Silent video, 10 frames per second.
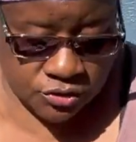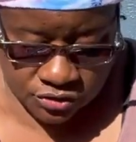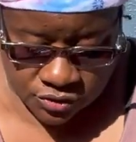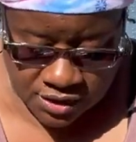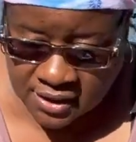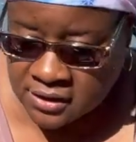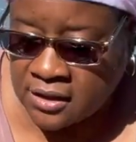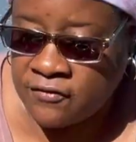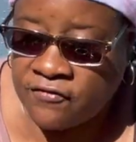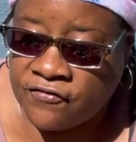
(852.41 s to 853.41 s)
So I
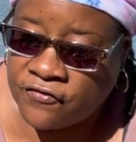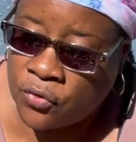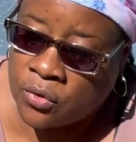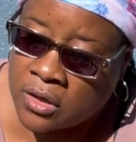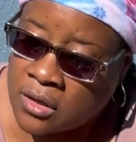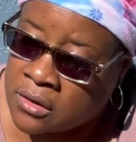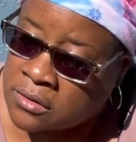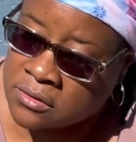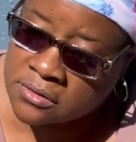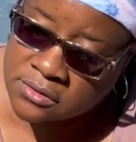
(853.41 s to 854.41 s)
need 4
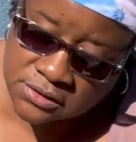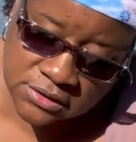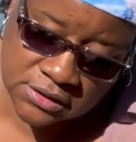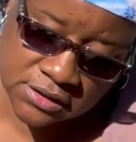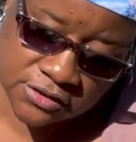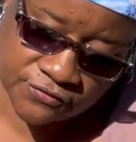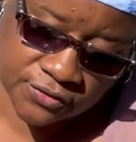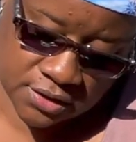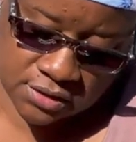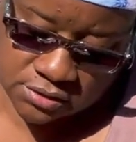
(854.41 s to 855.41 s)
seeds for
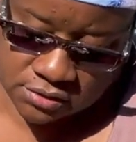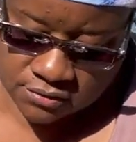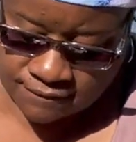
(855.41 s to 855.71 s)
these.